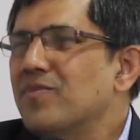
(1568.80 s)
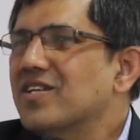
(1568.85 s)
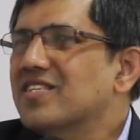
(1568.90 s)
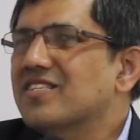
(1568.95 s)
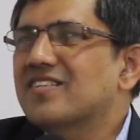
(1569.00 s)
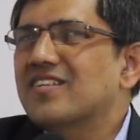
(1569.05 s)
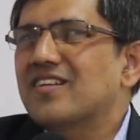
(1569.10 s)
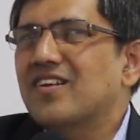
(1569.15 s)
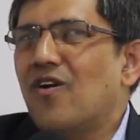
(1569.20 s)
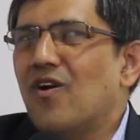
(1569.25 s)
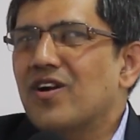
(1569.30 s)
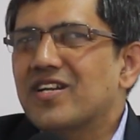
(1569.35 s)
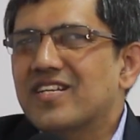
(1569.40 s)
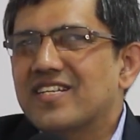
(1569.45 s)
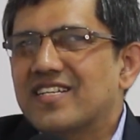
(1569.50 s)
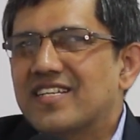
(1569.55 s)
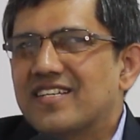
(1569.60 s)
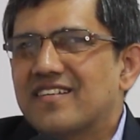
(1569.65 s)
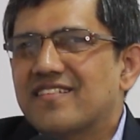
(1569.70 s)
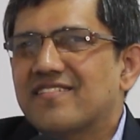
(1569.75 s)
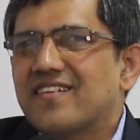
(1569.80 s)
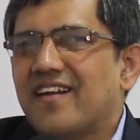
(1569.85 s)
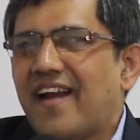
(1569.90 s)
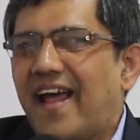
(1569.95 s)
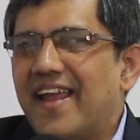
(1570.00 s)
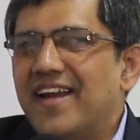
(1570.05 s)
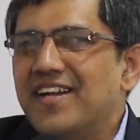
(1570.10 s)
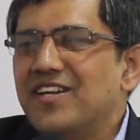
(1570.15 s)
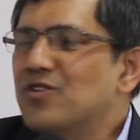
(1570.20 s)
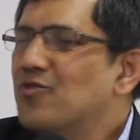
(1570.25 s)
must not
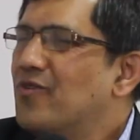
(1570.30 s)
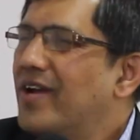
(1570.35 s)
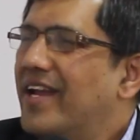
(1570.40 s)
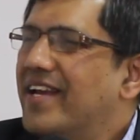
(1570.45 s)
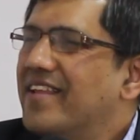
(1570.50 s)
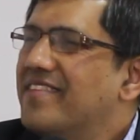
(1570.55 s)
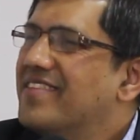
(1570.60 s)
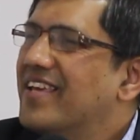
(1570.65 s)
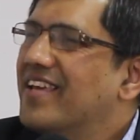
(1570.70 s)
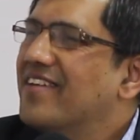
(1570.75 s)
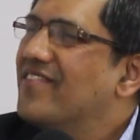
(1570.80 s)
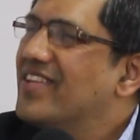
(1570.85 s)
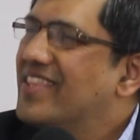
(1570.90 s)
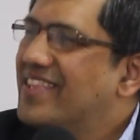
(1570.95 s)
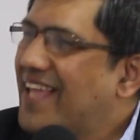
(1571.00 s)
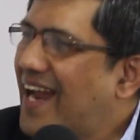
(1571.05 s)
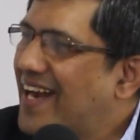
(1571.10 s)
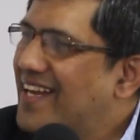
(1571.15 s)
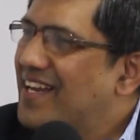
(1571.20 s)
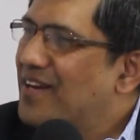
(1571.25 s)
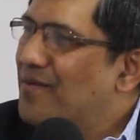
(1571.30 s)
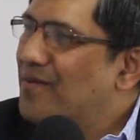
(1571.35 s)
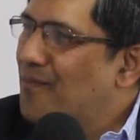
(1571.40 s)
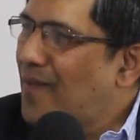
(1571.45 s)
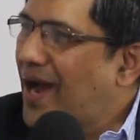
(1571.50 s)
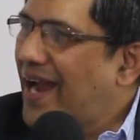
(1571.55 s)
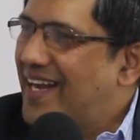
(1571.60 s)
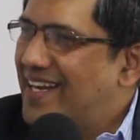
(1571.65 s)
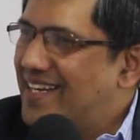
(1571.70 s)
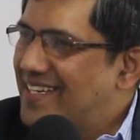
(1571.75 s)
try and do anything with that in
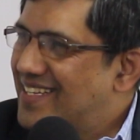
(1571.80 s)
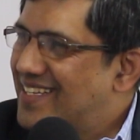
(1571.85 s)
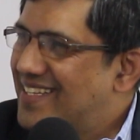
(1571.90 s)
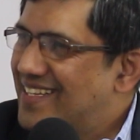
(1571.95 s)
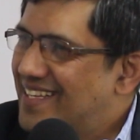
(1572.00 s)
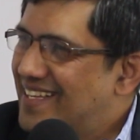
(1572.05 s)
mind.